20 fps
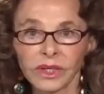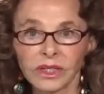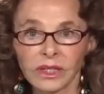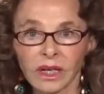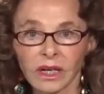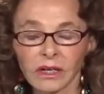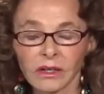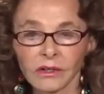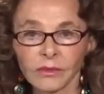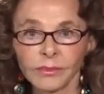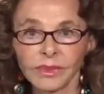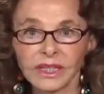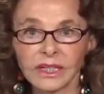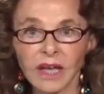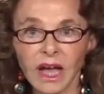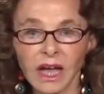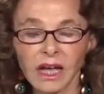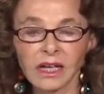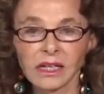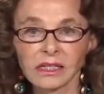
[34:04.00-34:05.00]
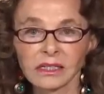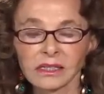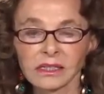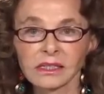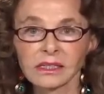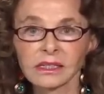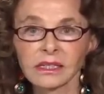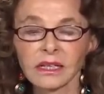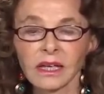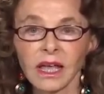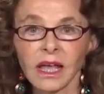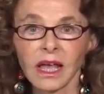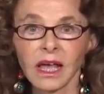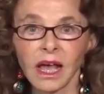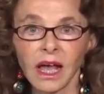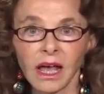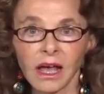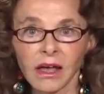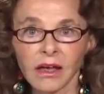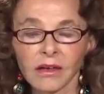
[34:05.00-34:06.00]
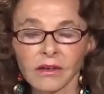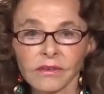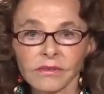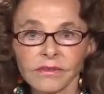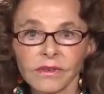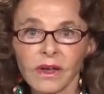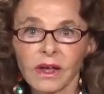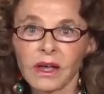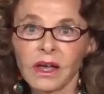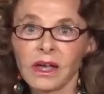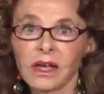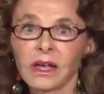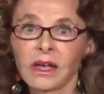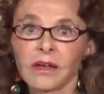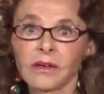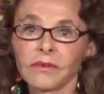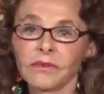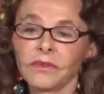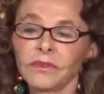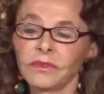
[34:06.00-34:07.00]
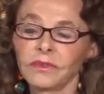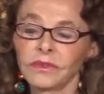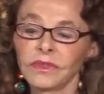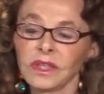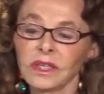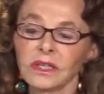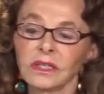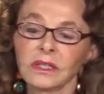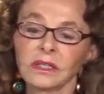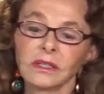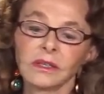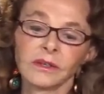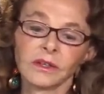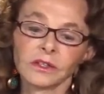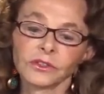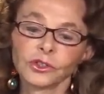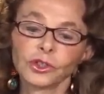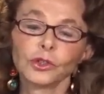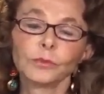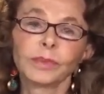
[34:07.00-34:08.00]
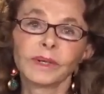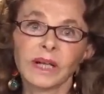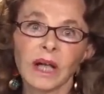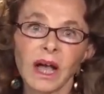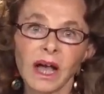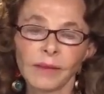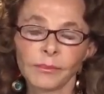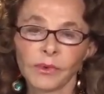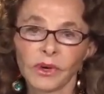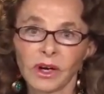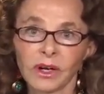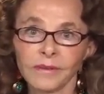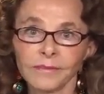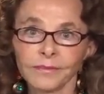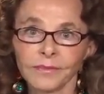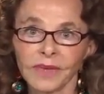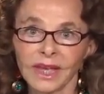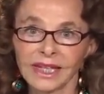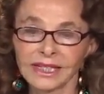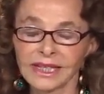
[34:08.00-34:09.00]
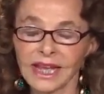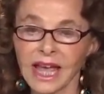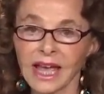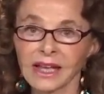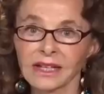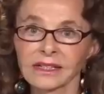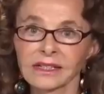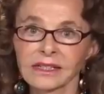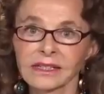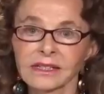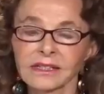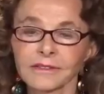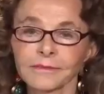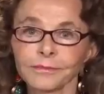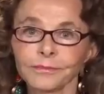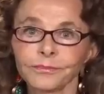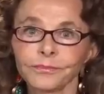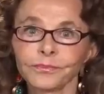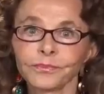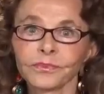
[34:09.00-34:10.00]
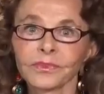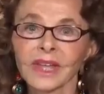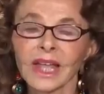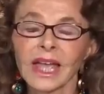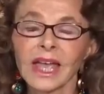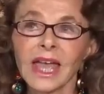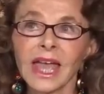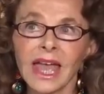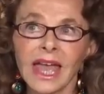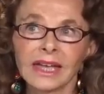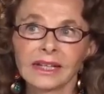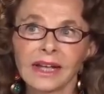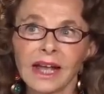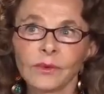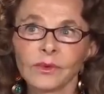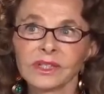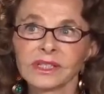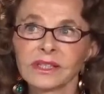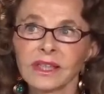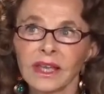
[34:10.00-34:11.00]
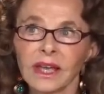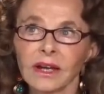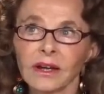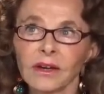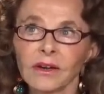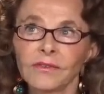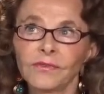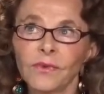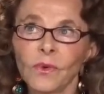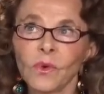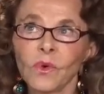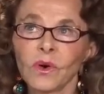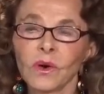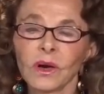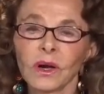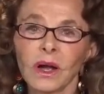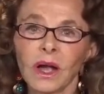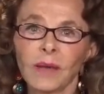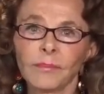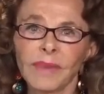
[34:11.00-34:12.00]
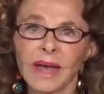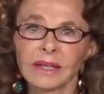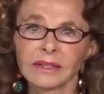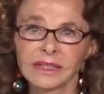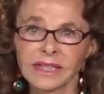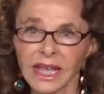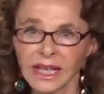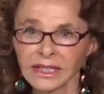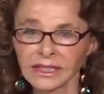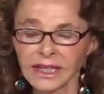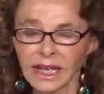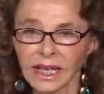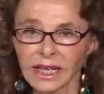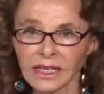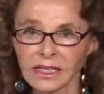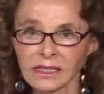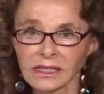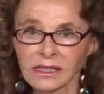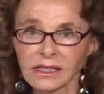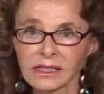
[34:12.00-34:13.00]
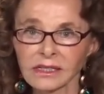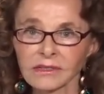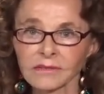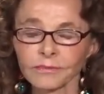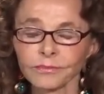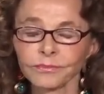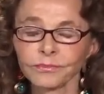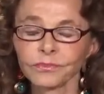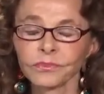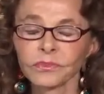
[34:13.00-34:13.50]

Rico because of uh, the chupacabra attacks. And I was there for about 10 days,